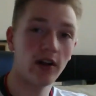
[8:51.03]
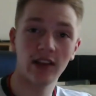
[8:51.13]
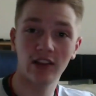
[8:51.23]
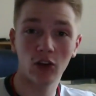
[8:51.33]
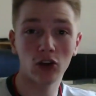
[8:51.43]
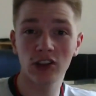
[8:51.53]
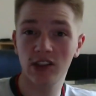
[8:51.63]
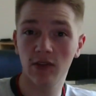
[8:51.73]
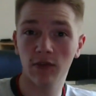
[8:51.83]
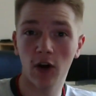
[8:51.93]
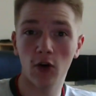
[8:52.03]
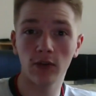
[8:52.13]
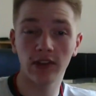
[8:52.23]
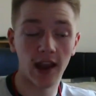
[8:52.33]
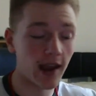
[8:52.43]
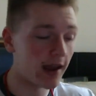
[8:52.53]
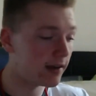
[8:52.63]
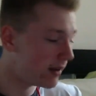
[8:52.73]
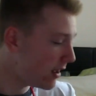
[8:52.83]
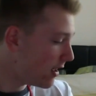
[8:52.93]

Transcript: There's costs involved, and